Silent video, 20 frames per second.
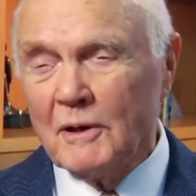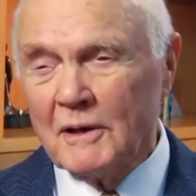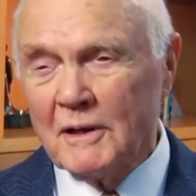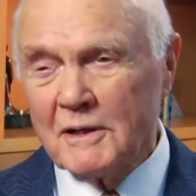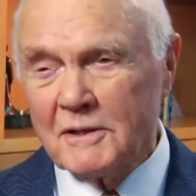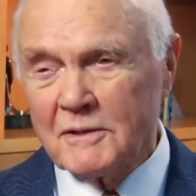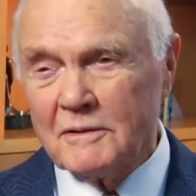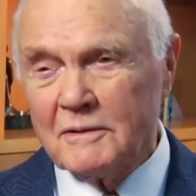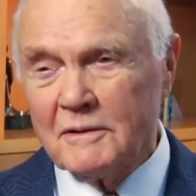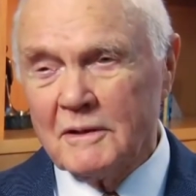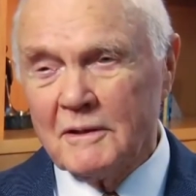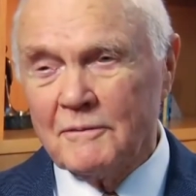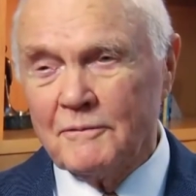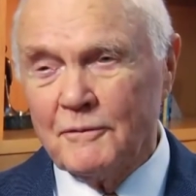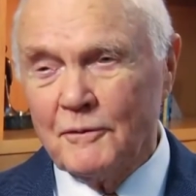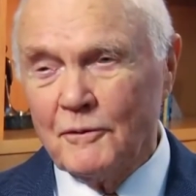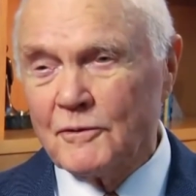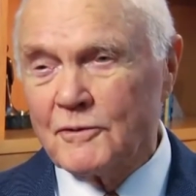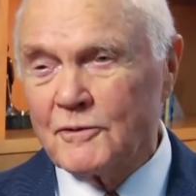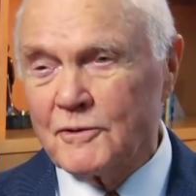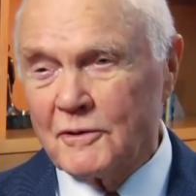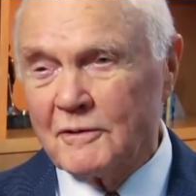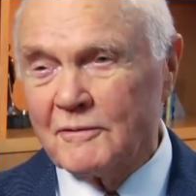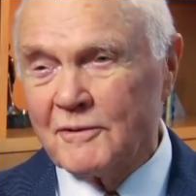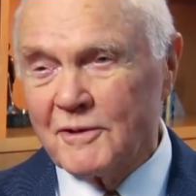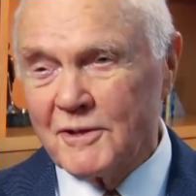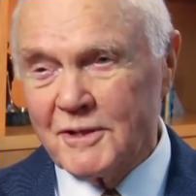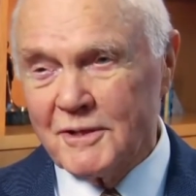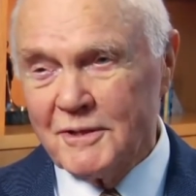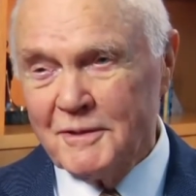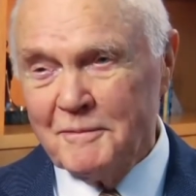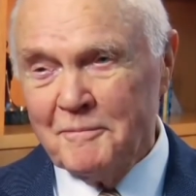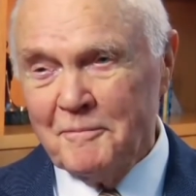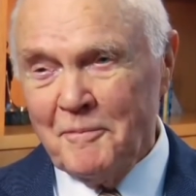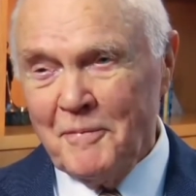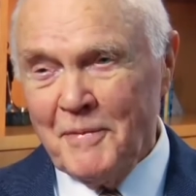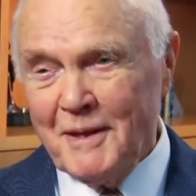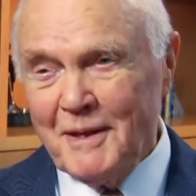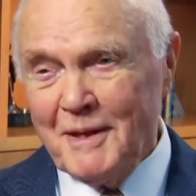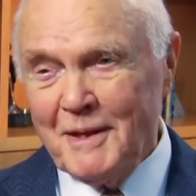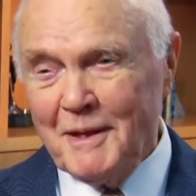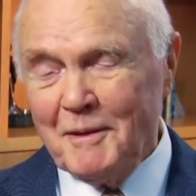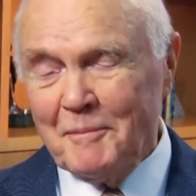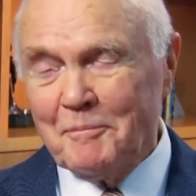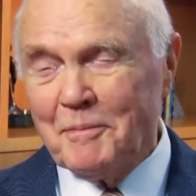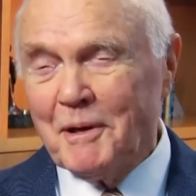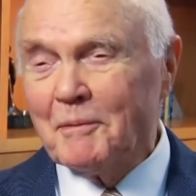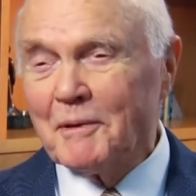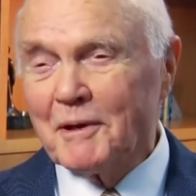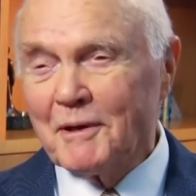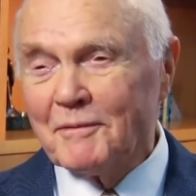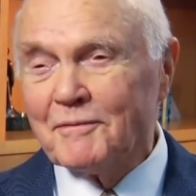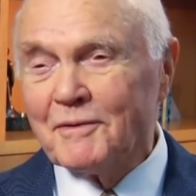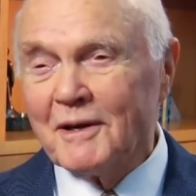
We lost our namesake on December 8th